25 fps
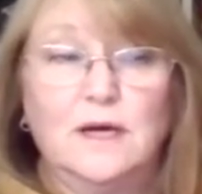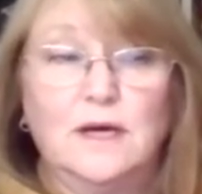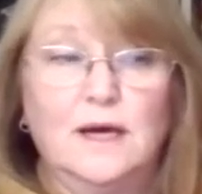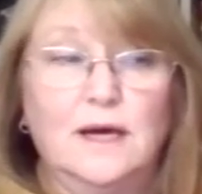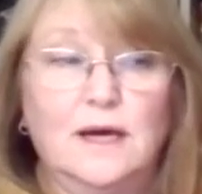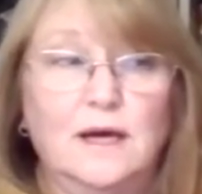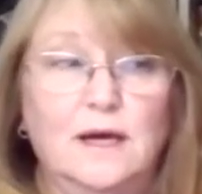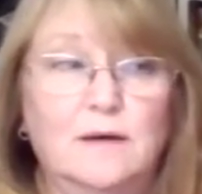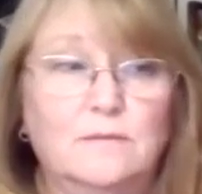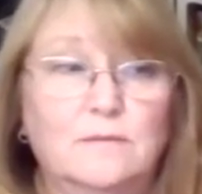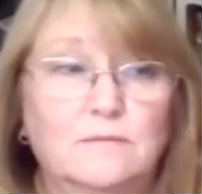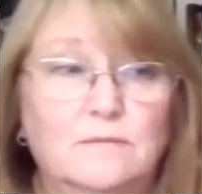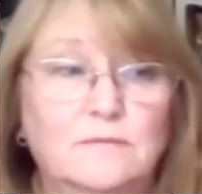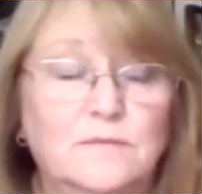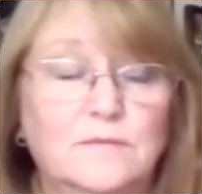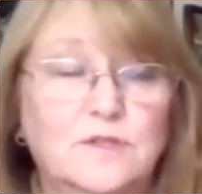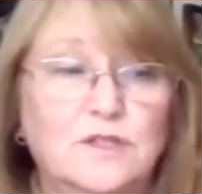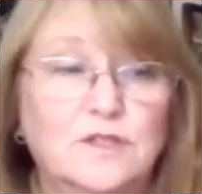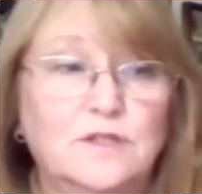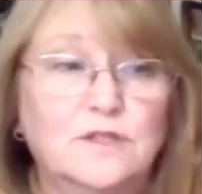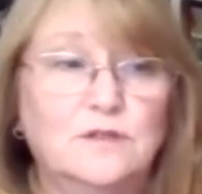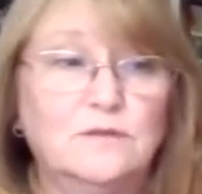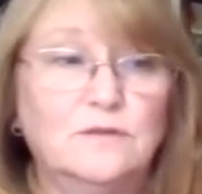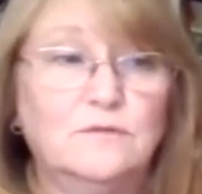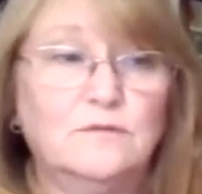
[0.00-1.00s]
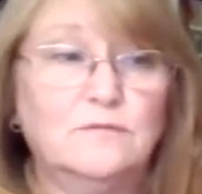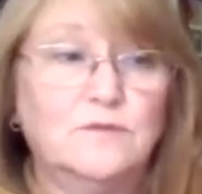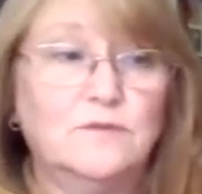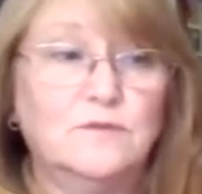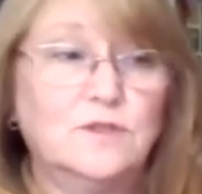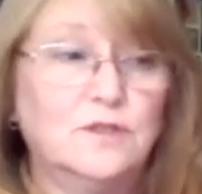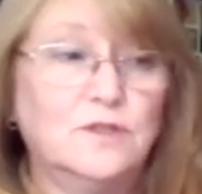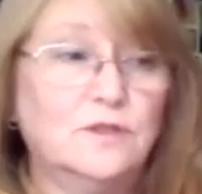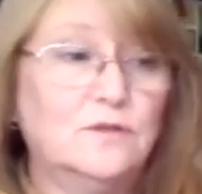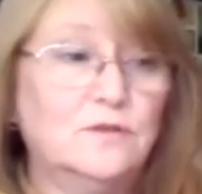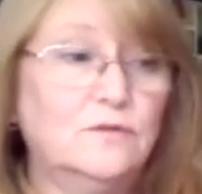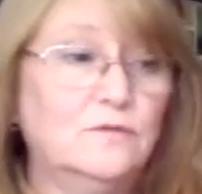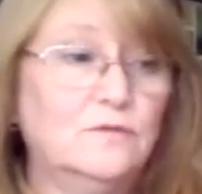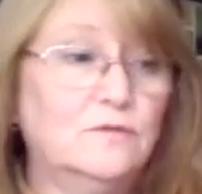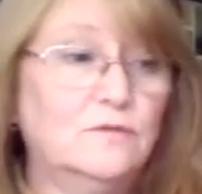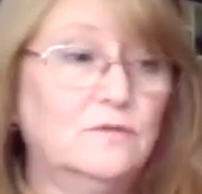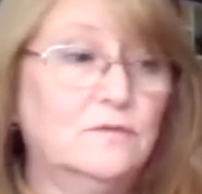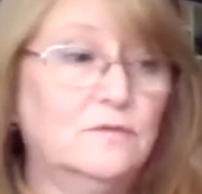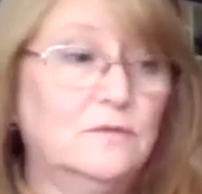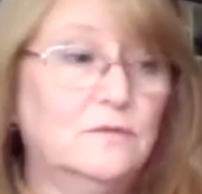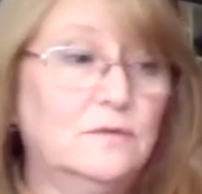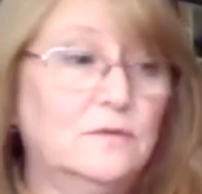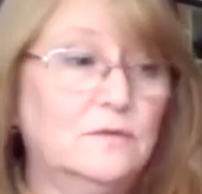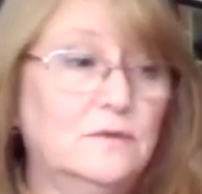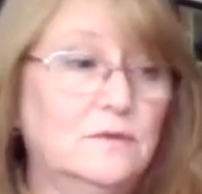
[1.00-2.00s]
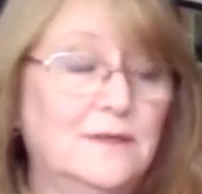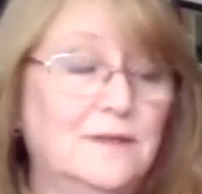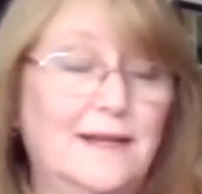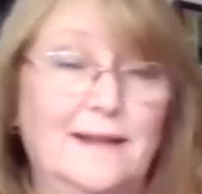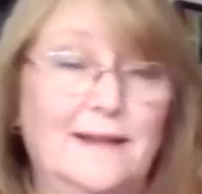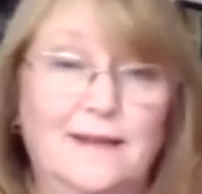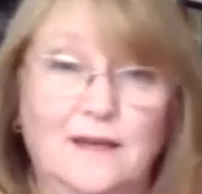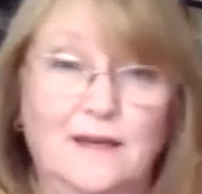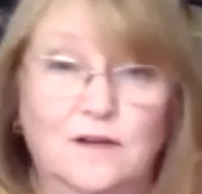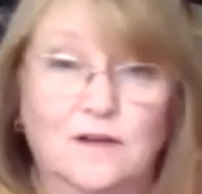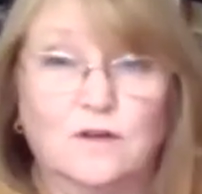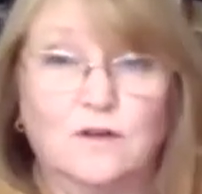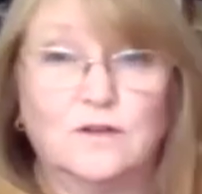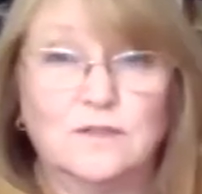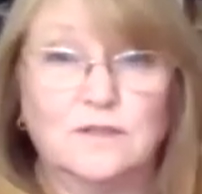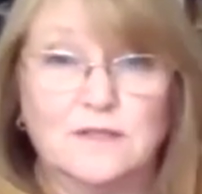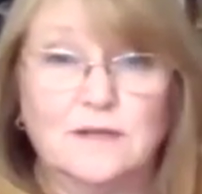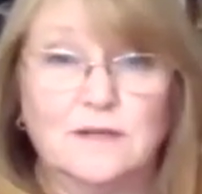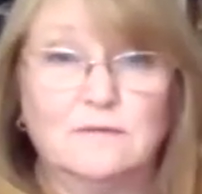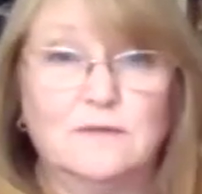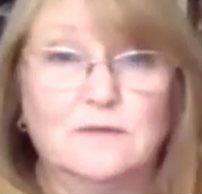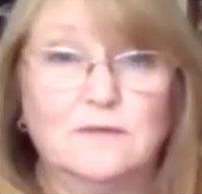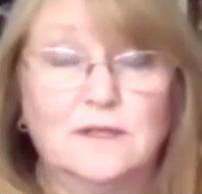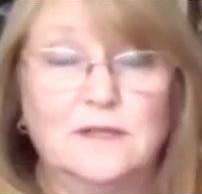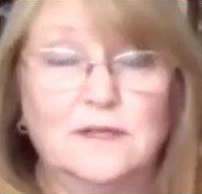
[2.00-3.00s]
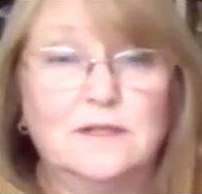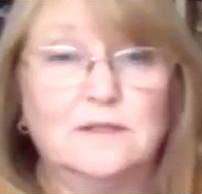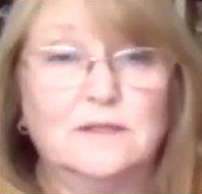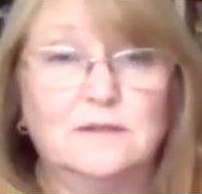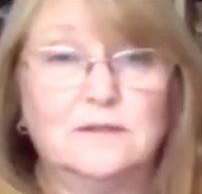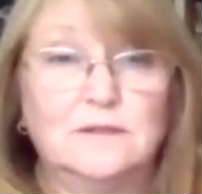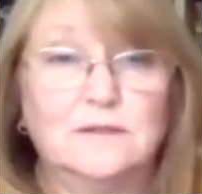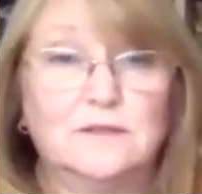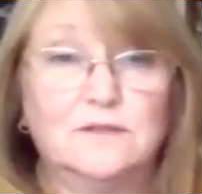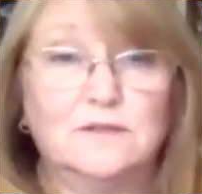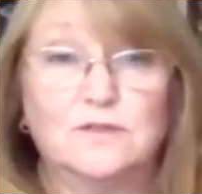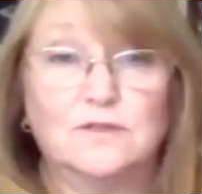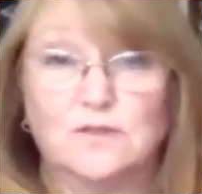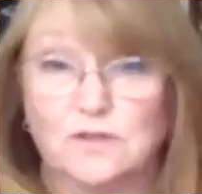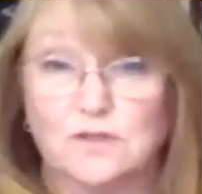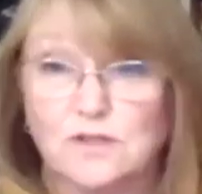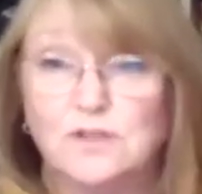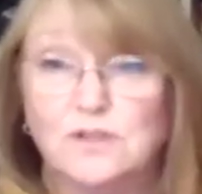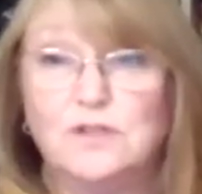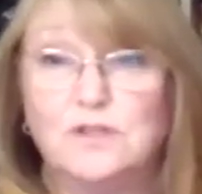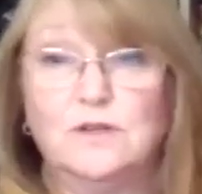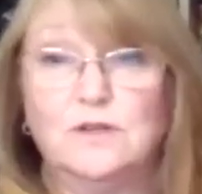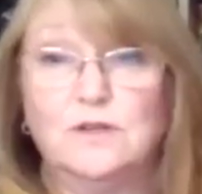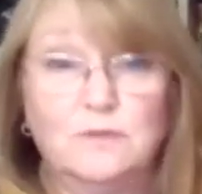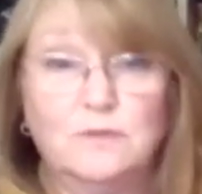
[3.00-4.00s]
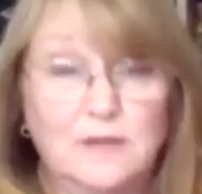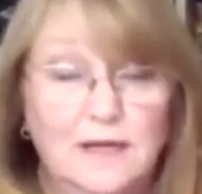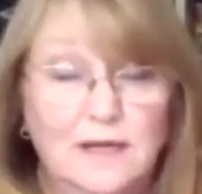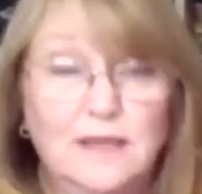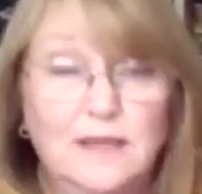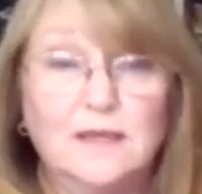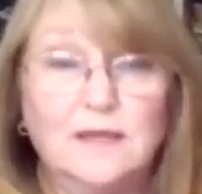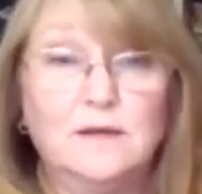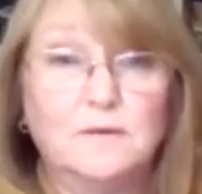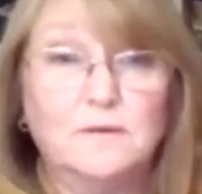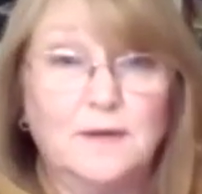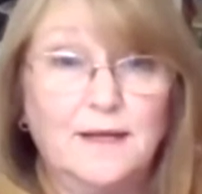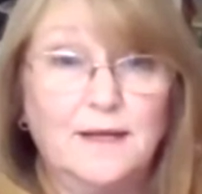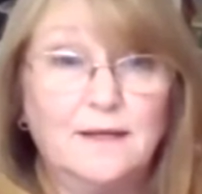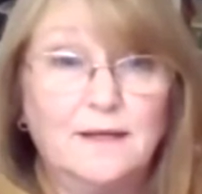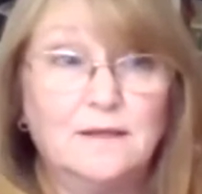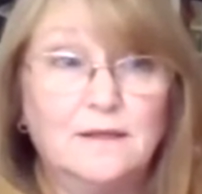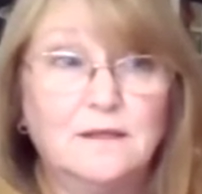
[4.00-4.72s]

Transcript: um, to to let their guard down a little and trust you and let you in